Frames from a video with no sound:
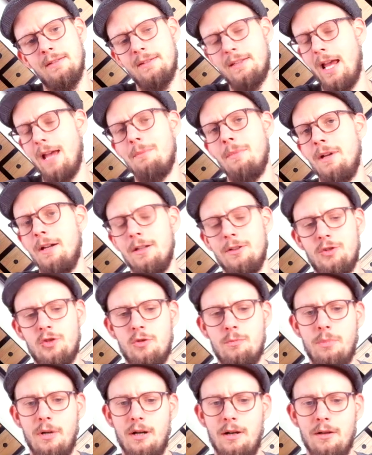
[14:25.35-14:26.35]

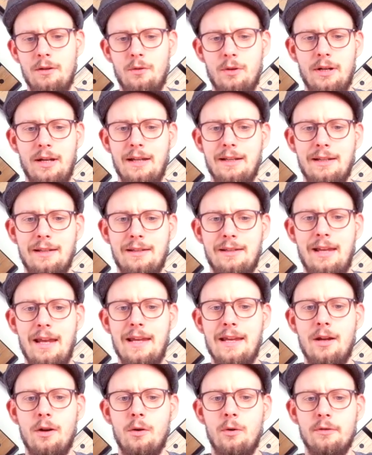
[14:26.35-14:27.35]
damaged by or getting
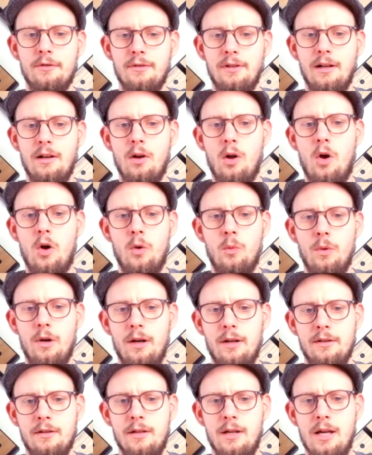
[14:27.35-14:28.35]
keyholes on the long
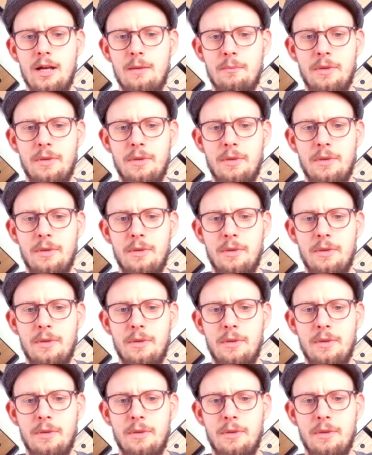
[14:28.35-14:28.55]
run